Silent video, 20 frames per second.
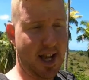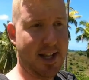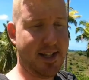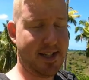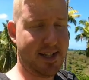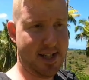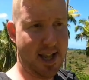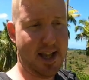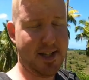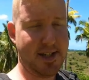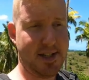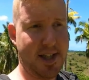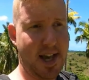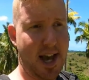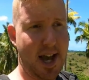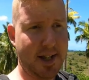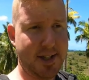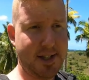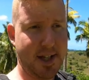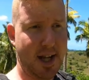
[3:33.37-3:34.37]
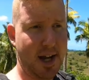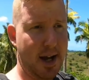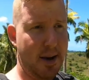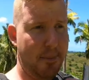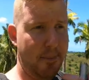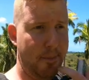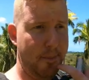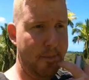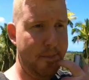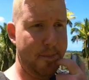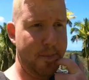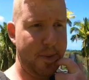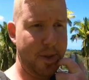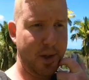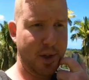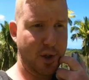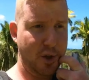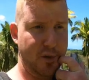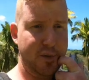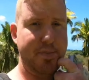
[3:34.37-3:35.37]
says that
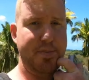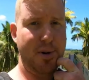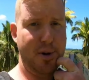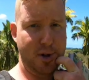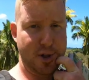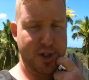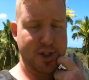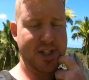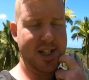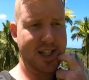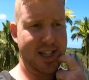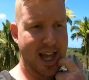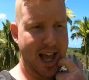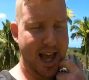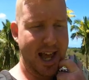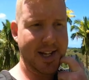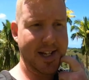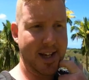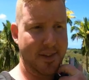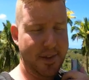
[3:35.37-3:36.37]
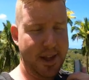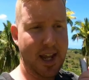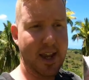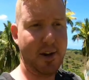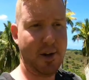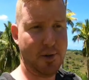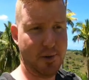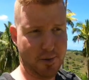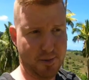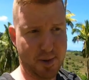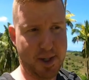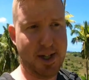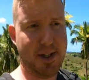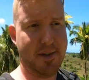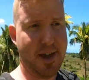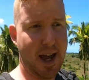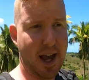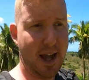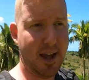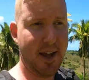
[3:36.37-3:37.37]
you've purchased the land and they agree
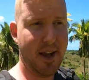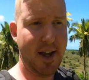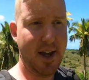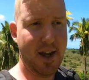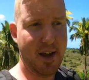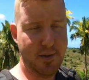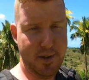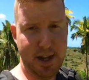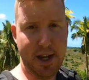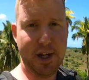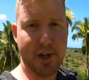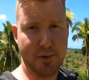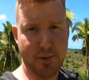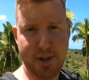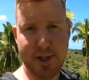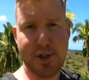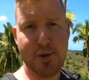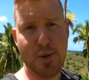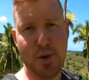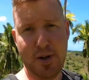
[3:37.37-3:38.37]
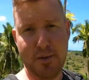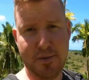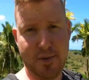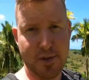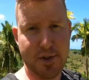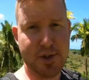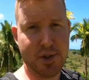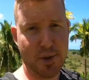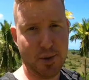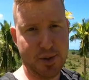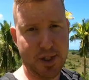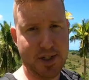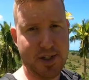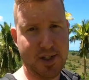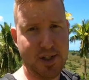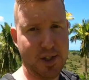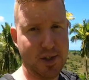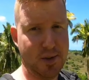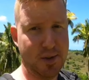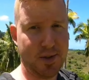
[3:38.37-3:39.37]
to have sold it
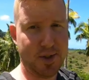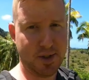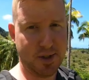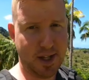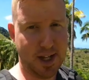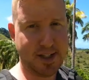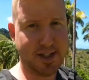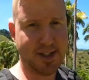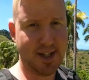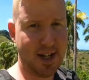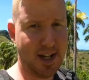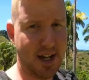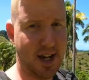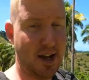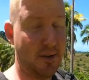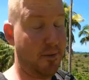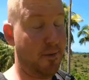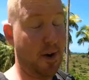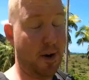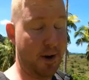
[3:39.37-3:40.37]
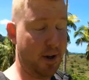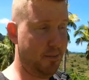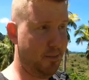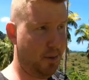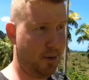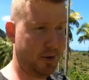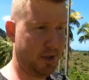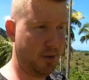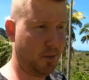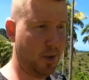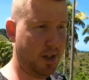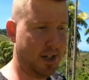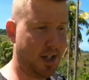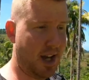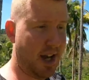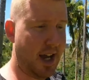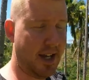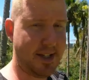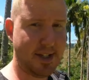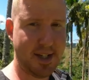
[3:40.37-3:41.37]
to you. So that's a very important one,
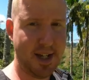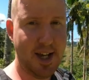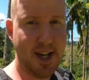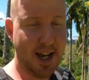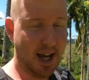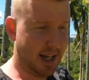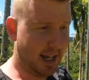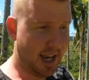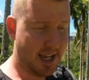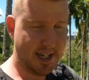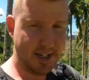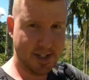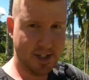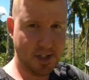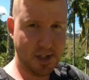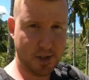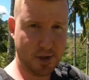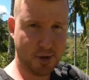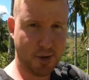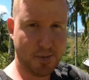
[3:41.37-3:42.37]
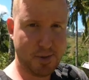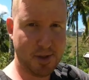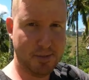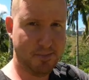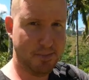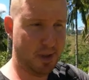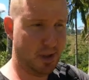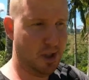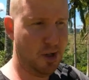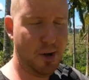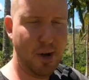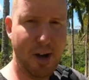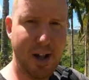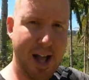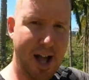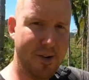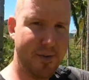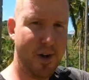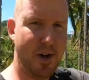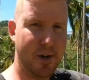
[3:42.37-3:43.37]
guys. Again, in the description below, I'll
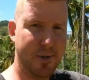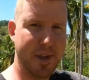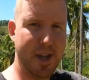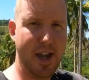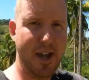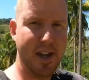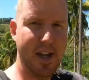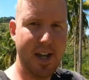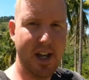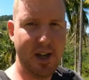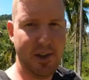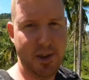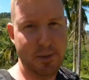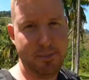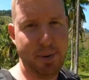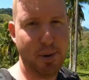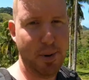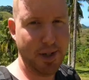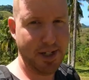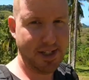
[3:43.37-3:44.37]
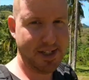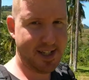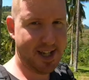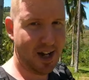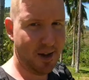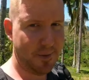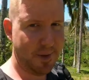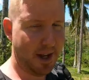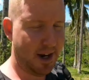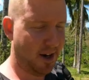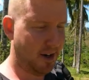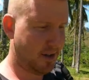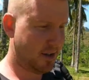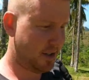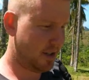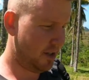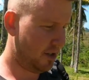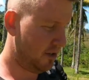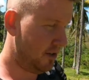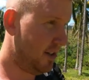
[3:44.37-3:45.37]
have all the points down there,
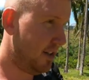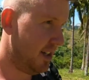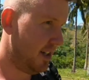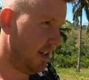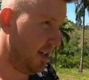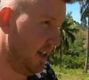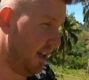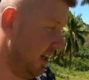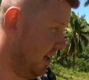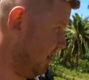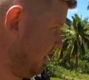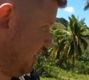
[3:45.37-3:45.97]
so it